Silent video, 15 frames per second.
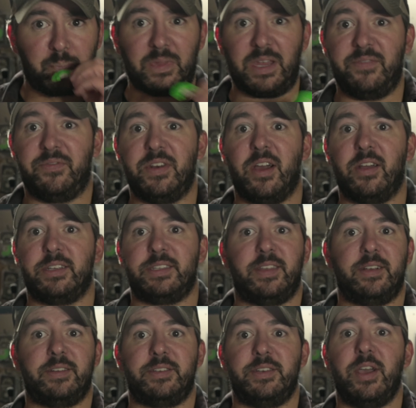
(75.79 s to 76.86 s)
If you notice,
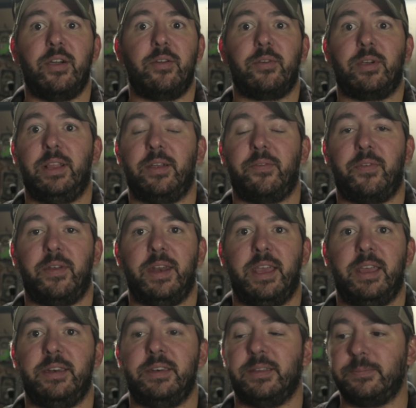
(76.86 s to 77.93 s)
there's no clear front
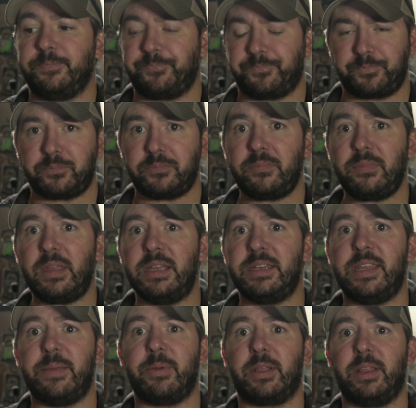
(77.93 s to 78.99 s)
end.
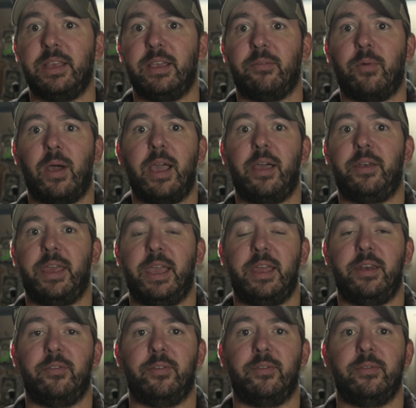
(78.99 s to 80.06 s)
Typically a wild
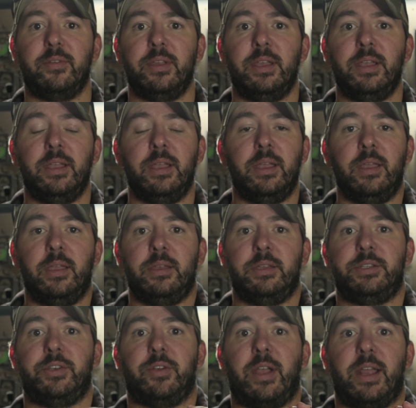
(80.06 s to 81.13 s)
hen
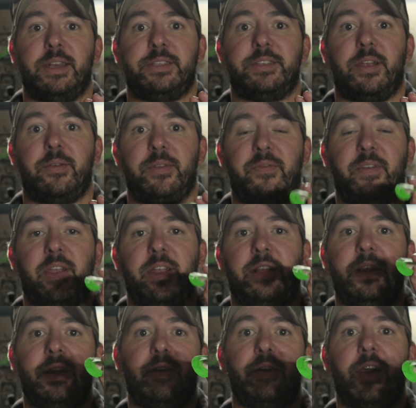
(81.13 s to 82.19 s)
she'll kind of start with a very
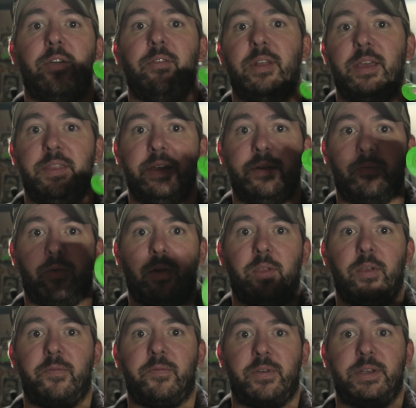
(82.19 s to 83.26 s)
clear note and then roll
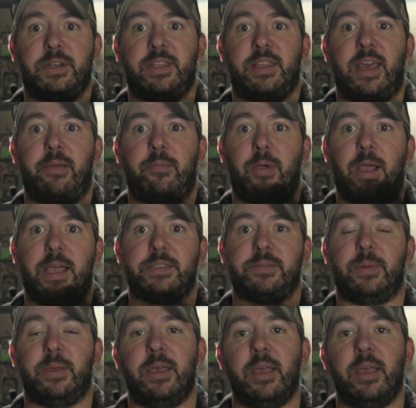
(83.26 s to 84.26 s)
over into that rasp.